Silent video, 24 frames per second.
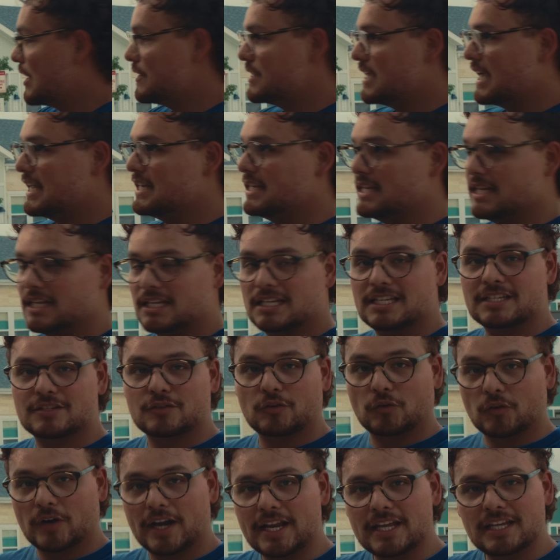the idea is
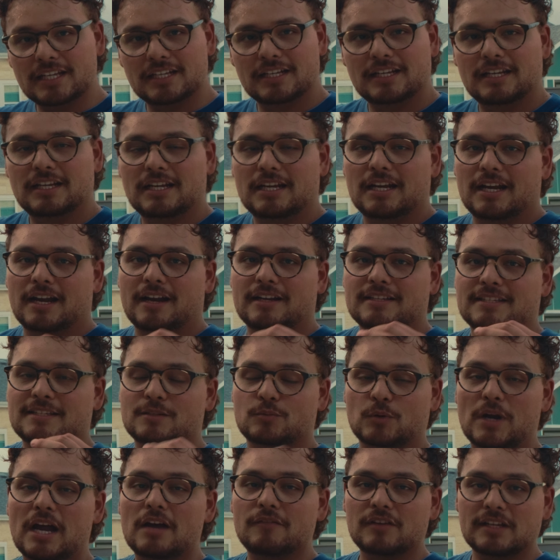great, since
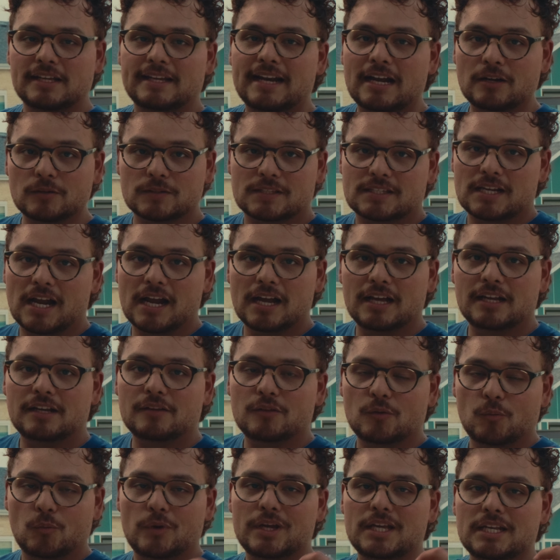we're having it outside,
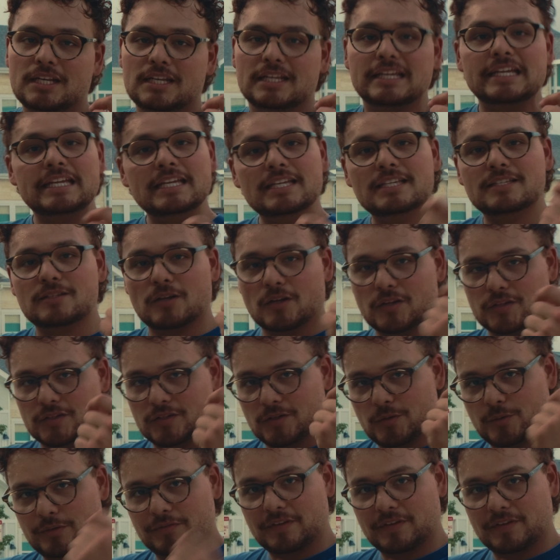the wind is also a